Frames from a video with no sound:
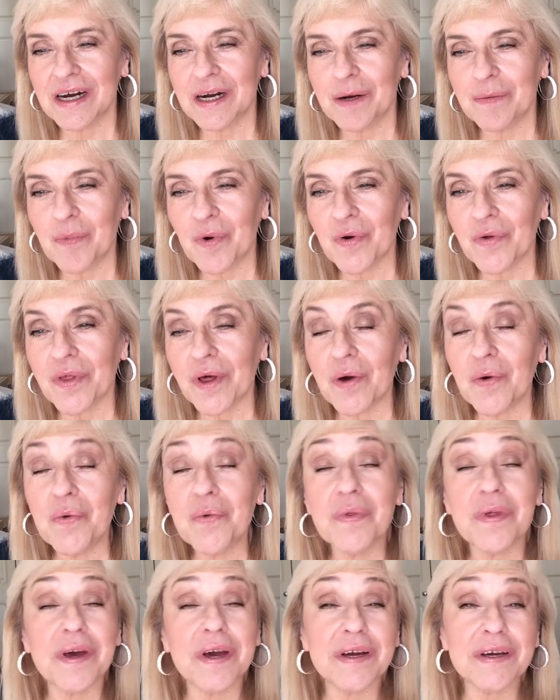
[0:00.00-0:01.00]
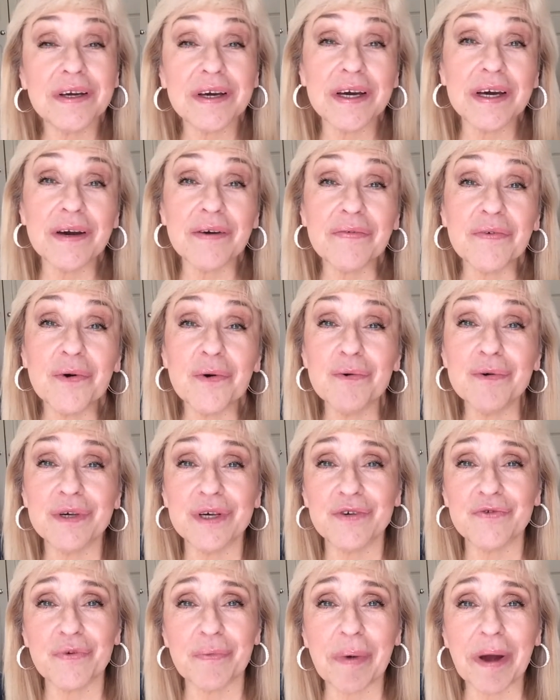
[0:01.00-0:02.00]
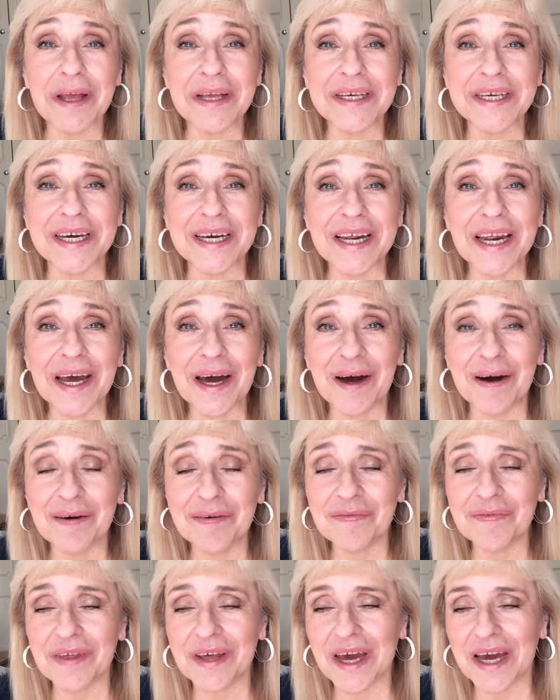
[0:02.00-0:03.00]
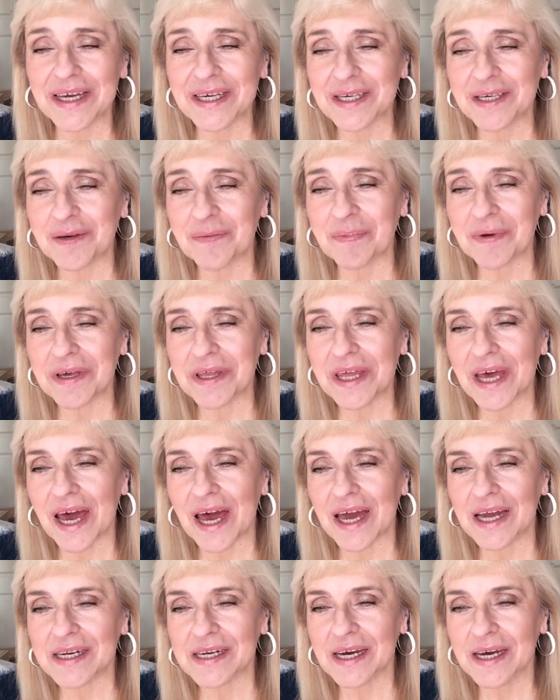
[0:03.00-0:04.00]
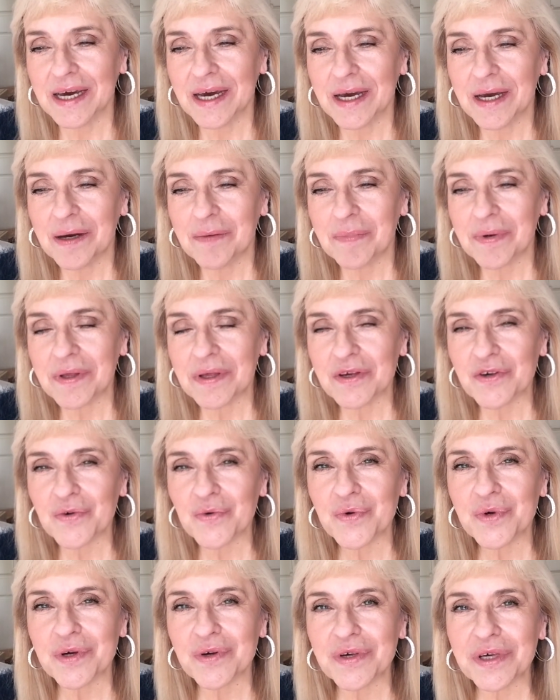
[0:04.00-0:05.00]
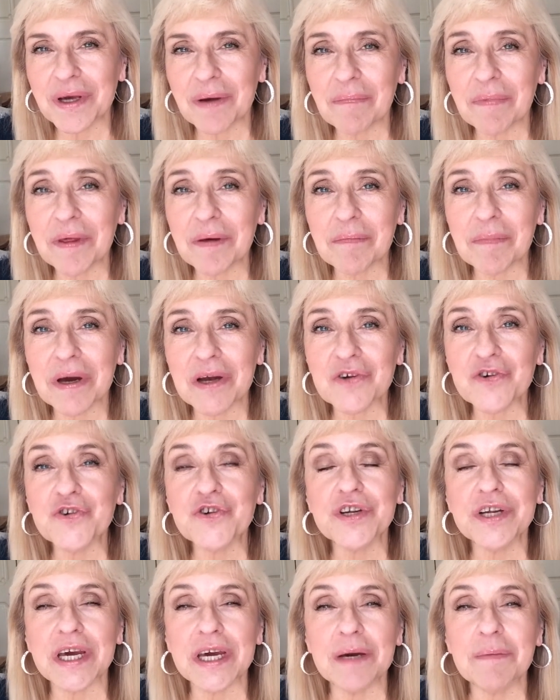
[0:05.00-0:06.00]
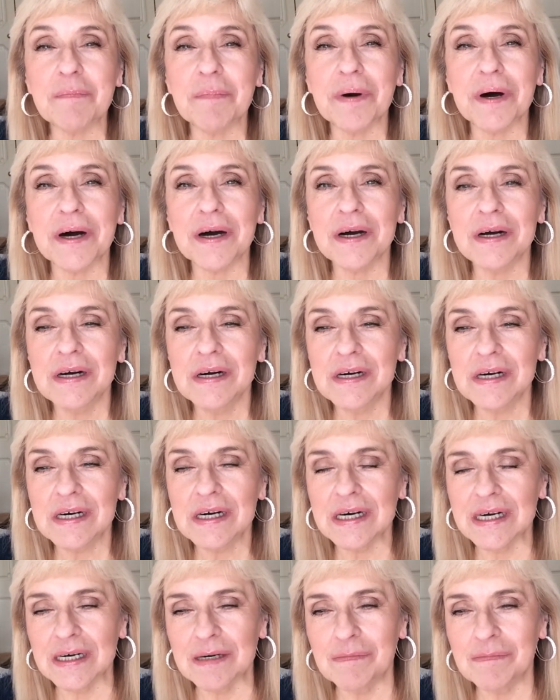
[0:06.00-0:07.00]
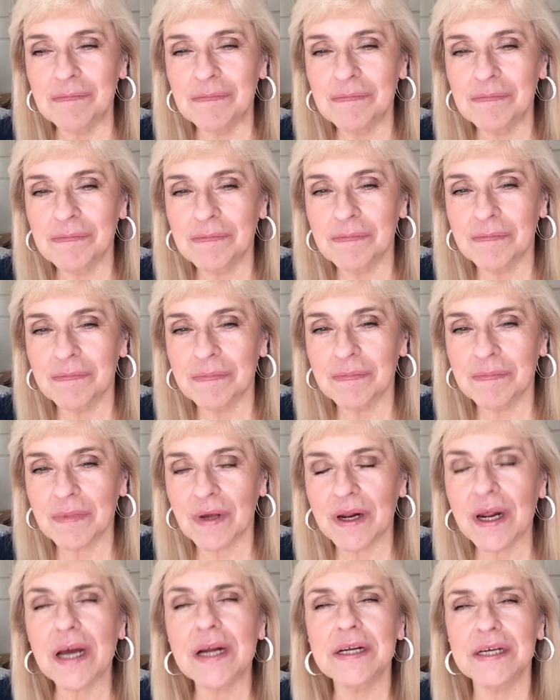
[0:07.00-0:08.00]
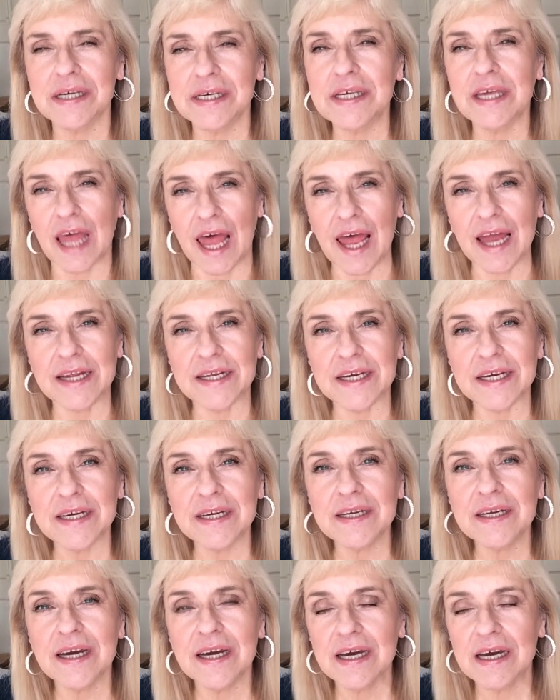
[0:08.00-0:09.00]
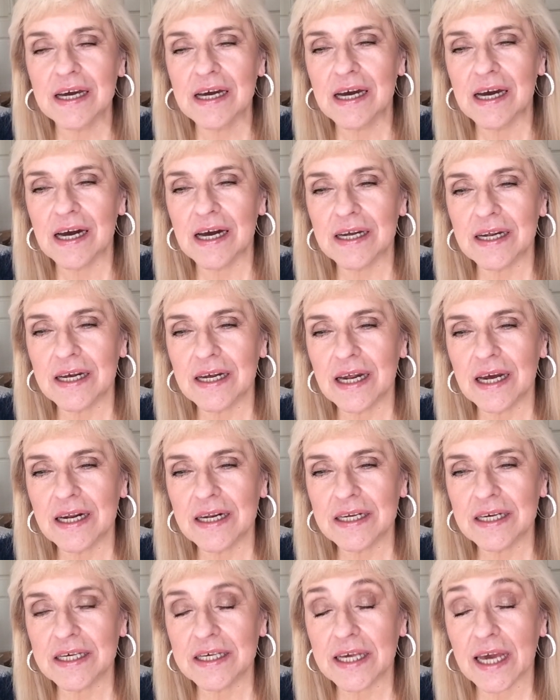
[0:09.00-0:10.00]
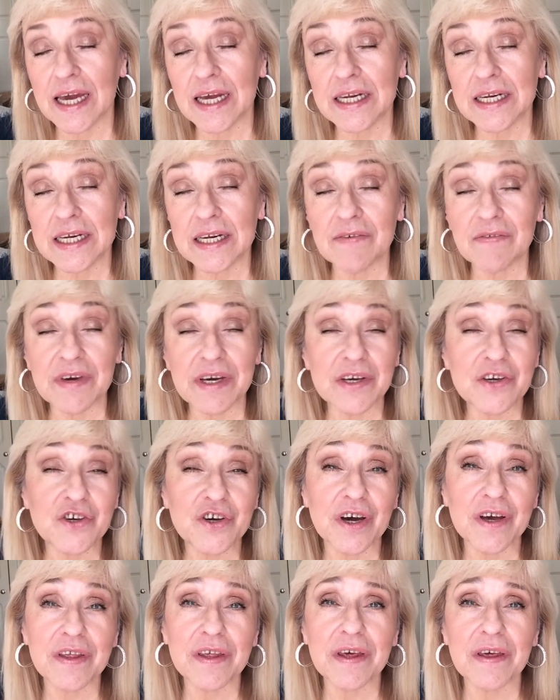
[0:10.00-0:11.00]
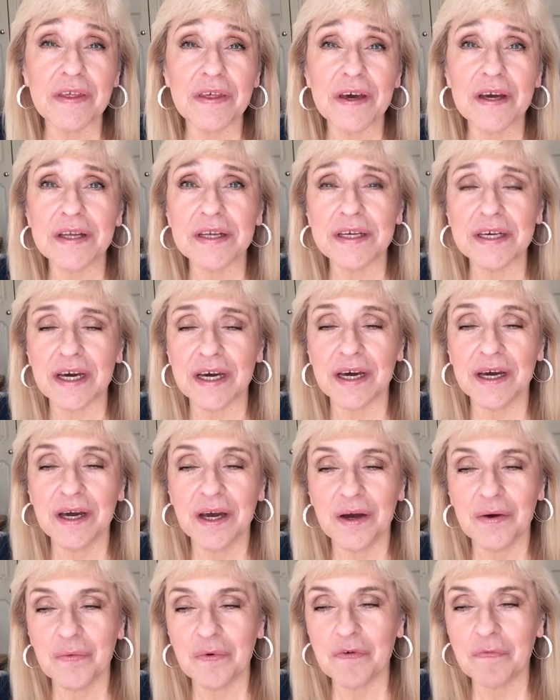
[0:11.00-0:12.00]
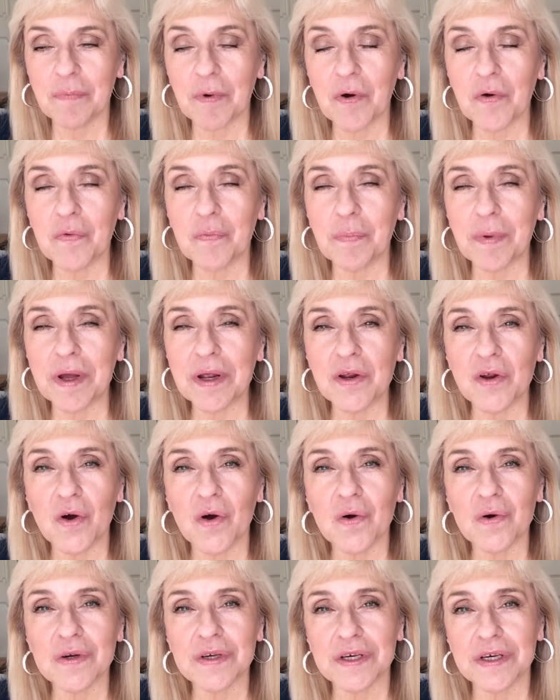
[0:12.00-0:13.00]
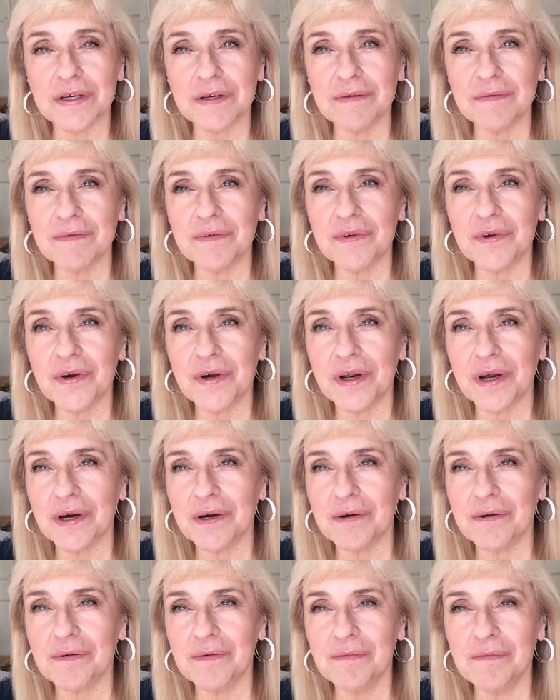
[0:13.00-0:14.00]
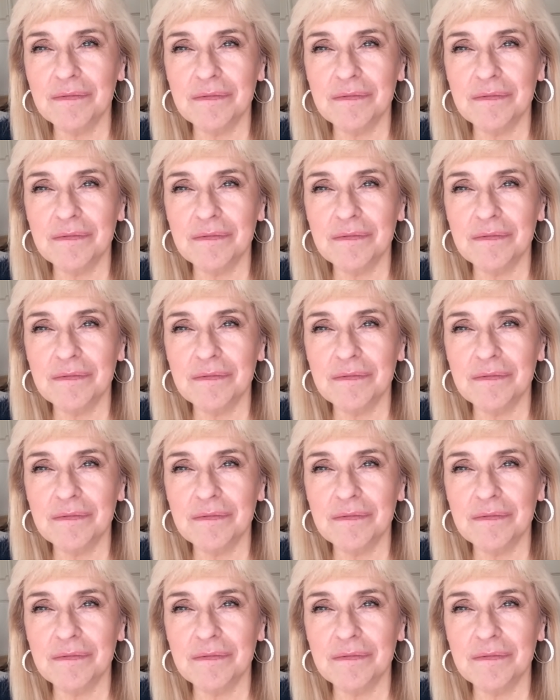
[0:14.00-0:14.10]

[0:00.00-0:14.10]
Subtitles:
Although, of course, it's romantic love, there has to be that. But there's also something much deeper, an understanding of each other, that we've both been knocked and, you know,